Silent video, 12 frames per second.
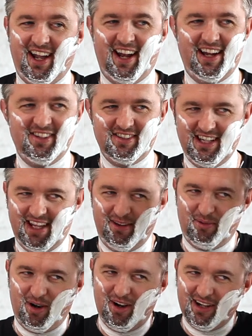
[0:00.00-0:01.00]
and I just had the
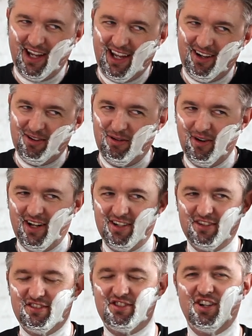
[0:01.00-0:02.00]
wrong angle, and it
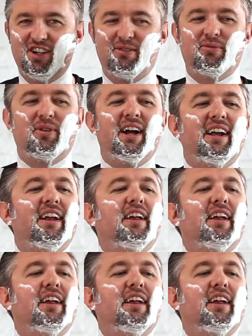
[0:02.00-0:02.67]
just dug right